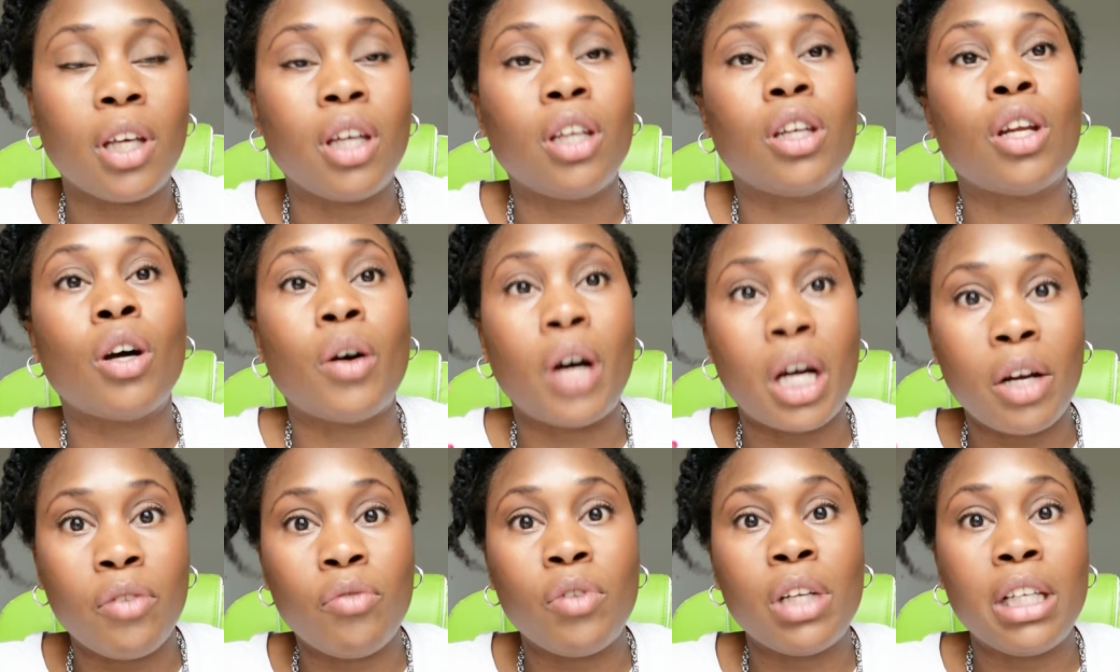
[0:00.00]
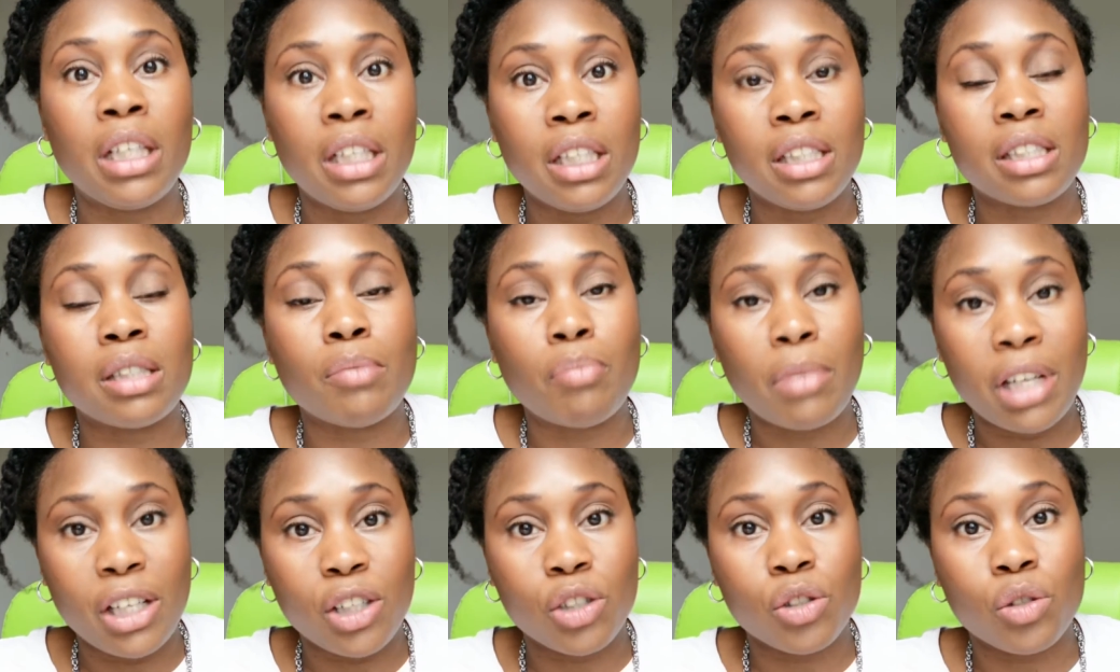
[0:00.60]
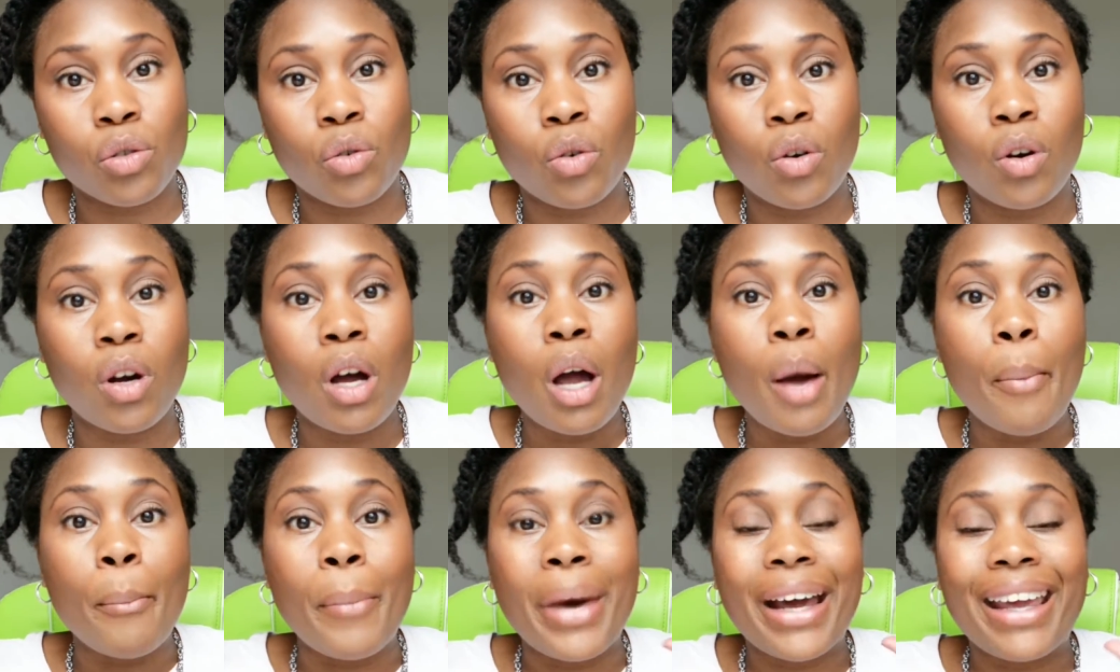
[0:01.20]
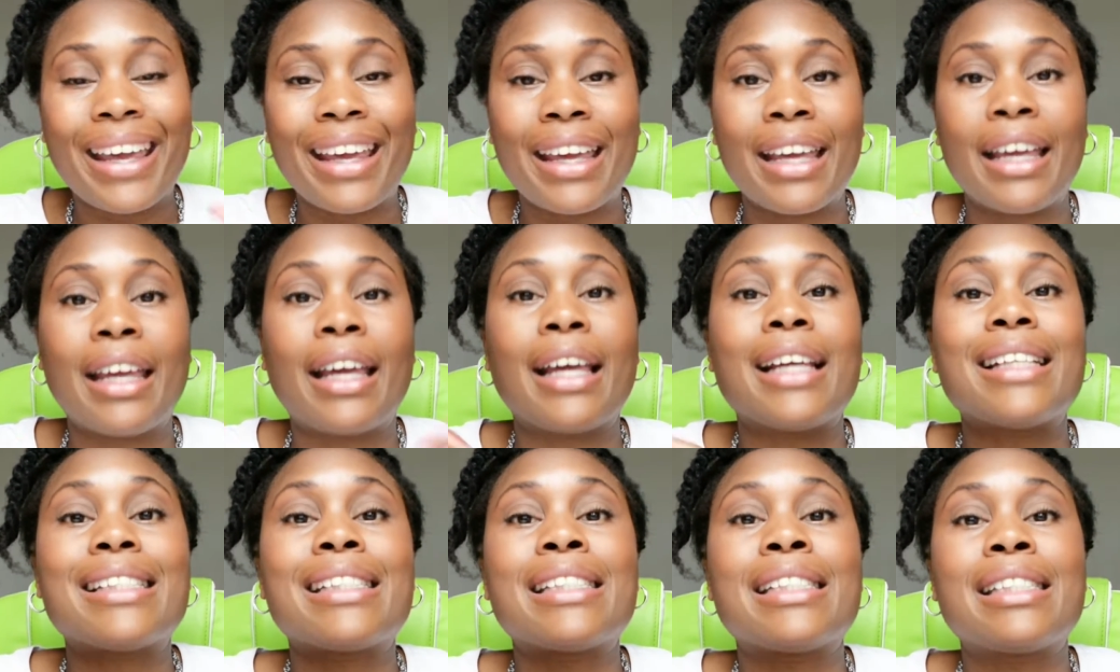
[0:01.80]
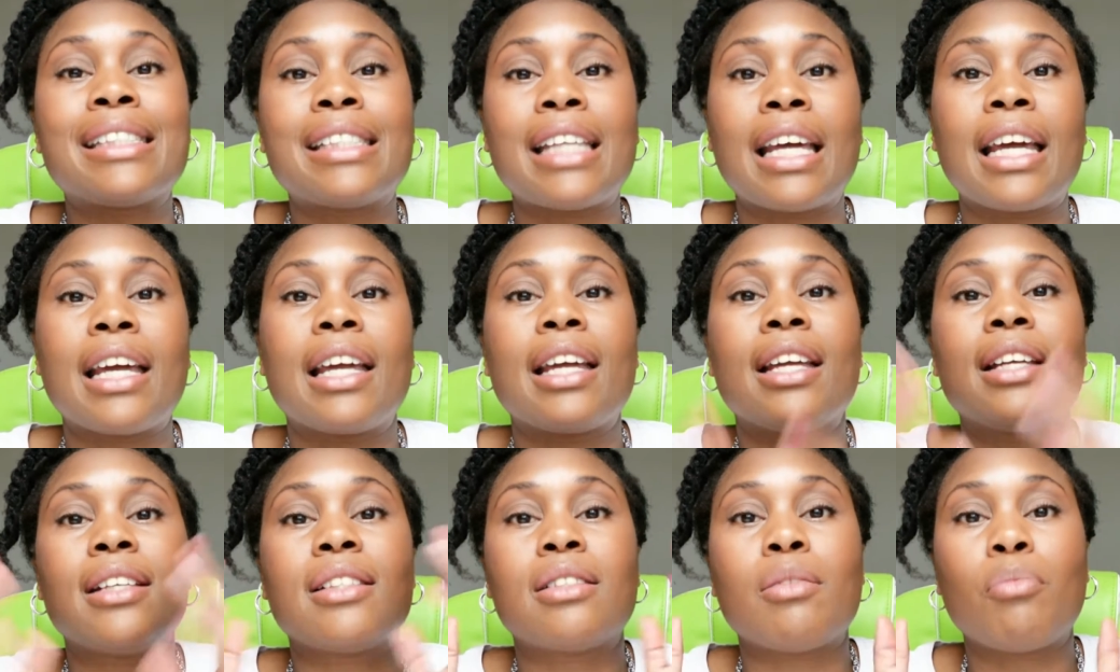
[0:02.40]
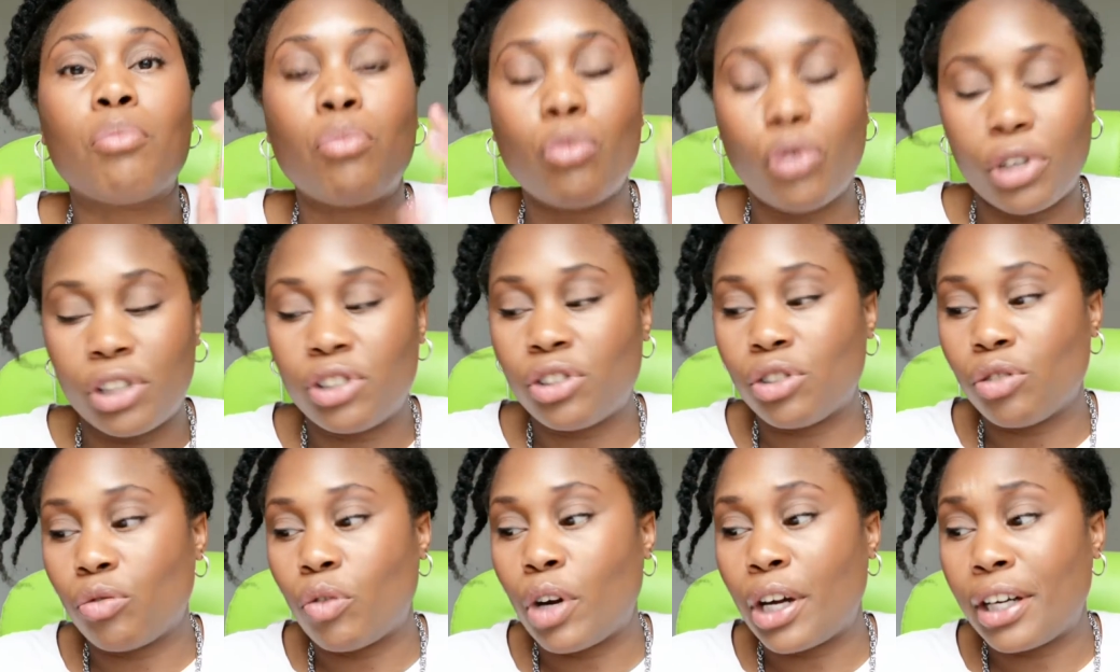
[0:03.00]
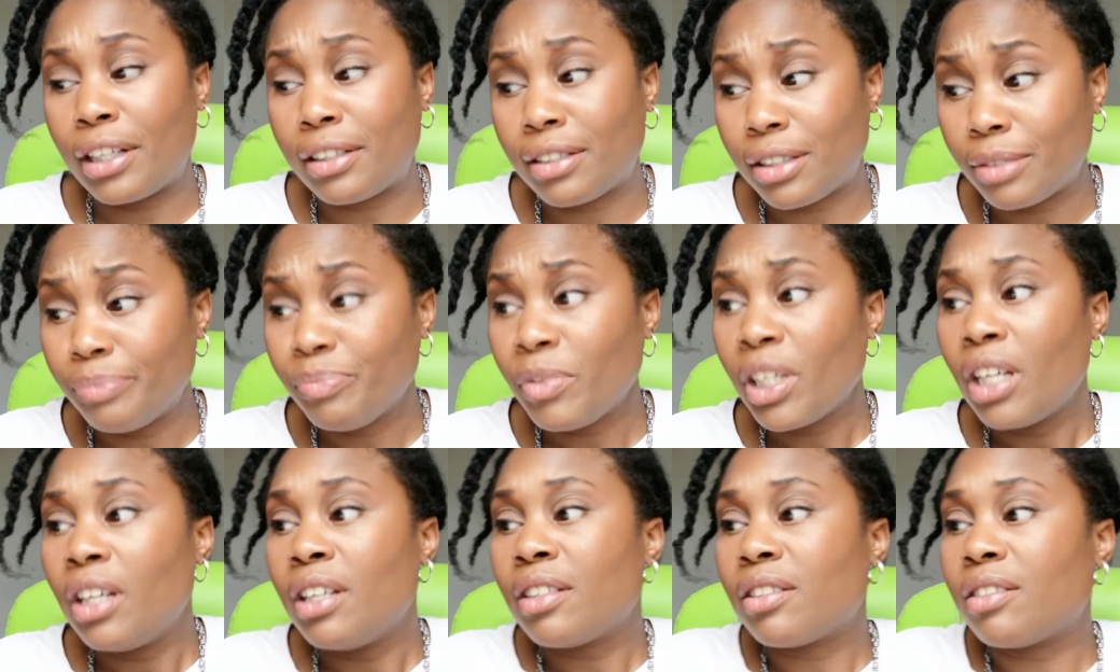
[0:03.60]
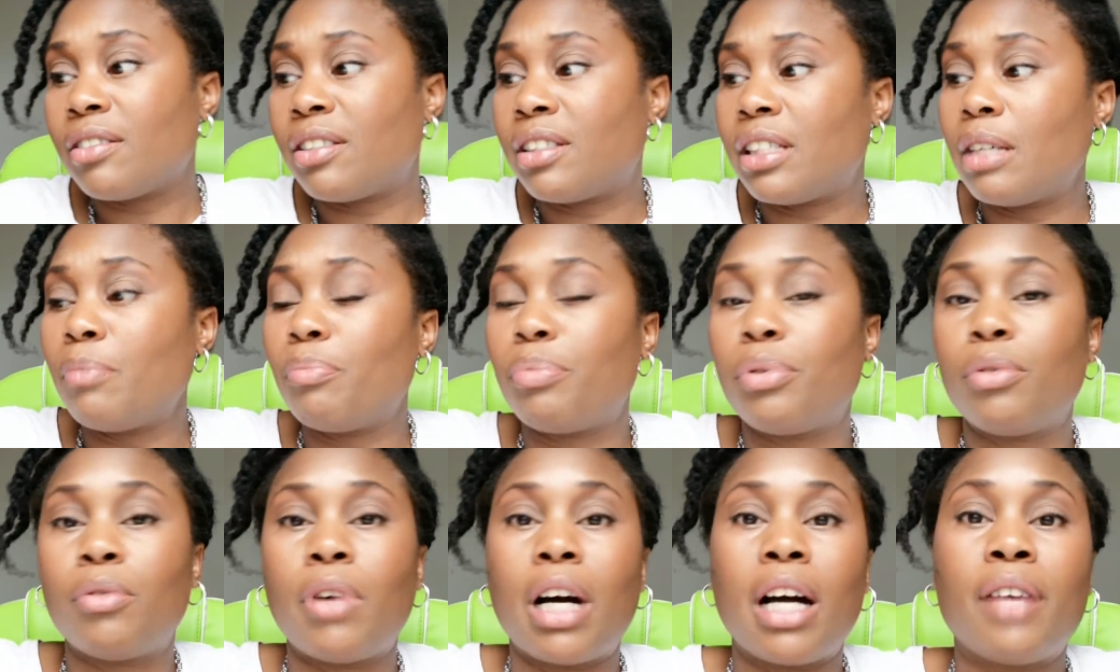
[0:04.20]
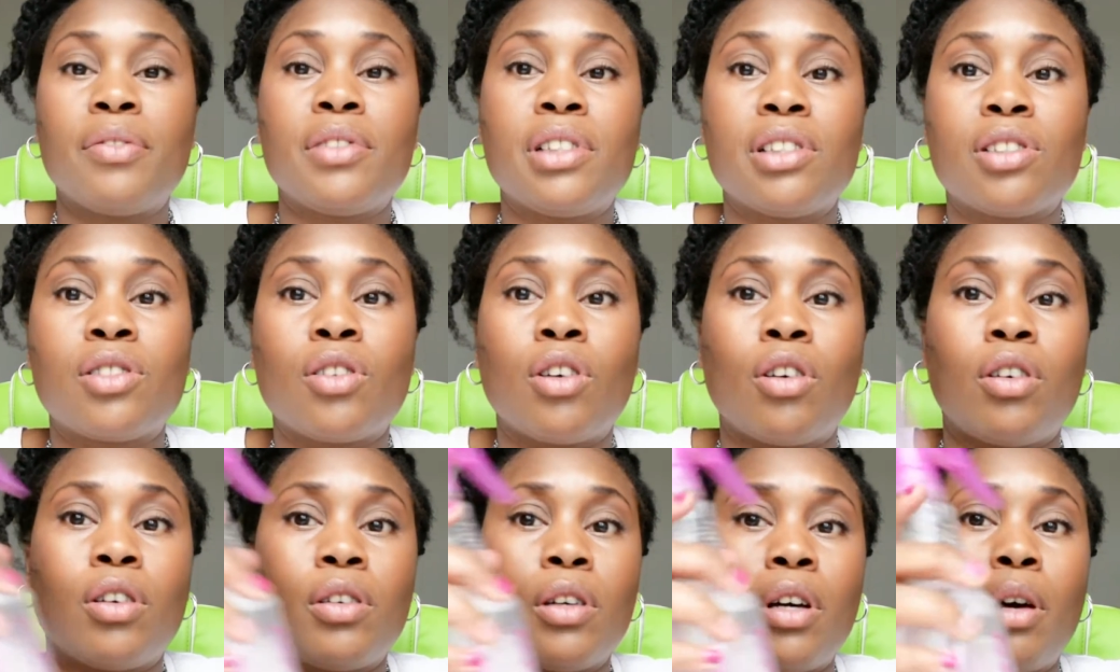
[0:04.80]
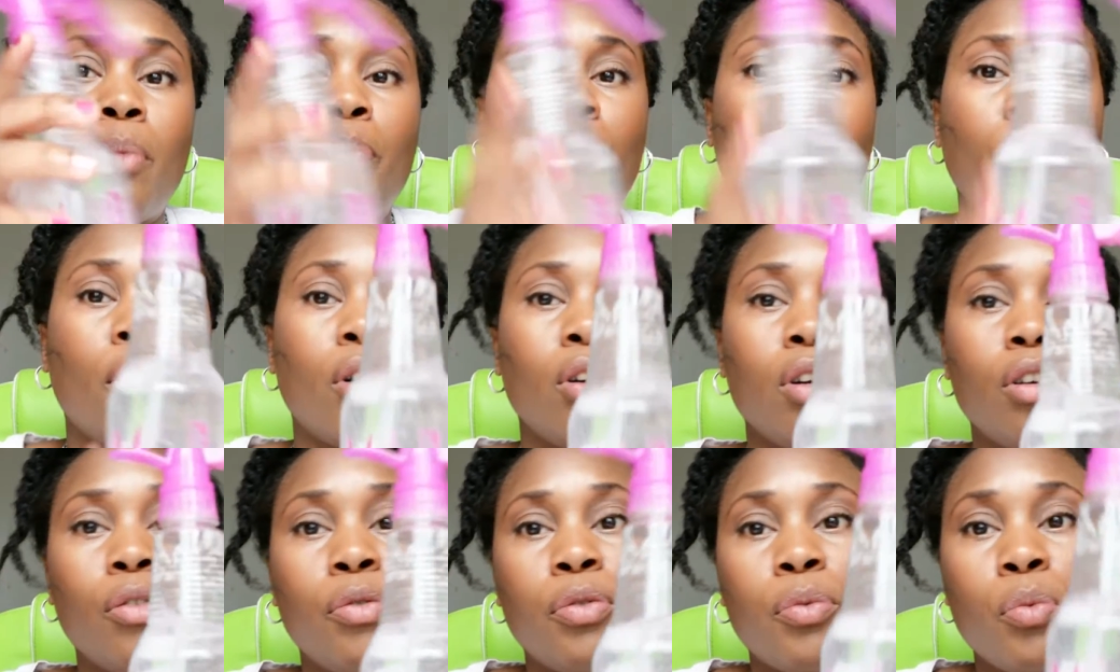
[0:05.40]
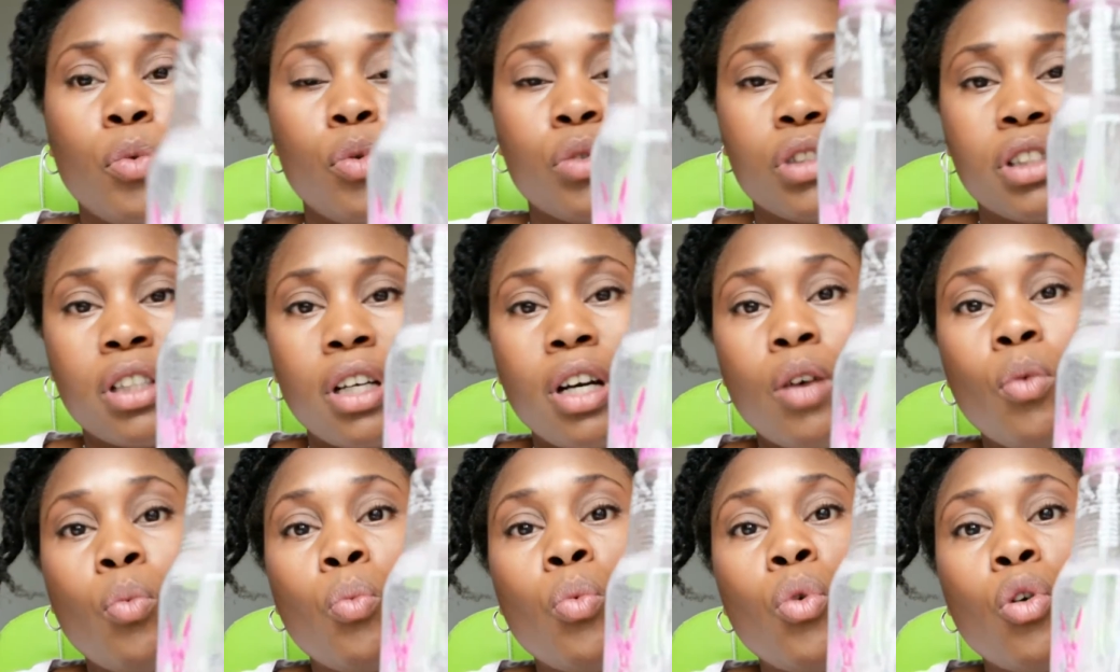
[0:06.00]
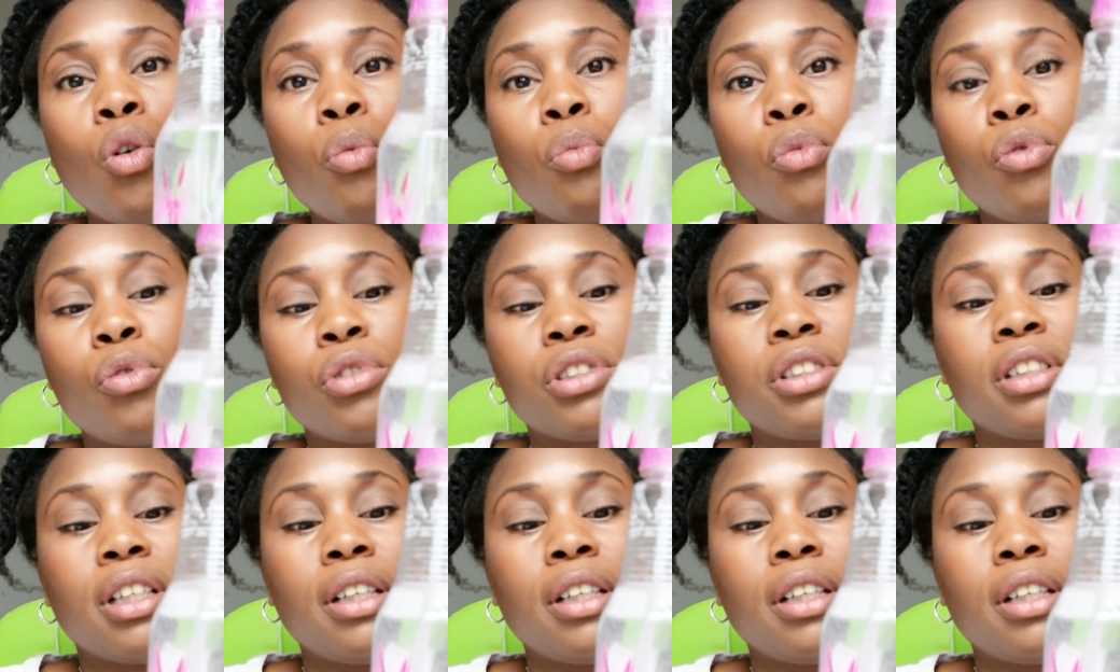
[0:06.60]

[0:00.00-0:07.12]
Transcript: You know, I really need to make sure my hair stays moisturized. So simple, I've just got a bottle of water, warm water,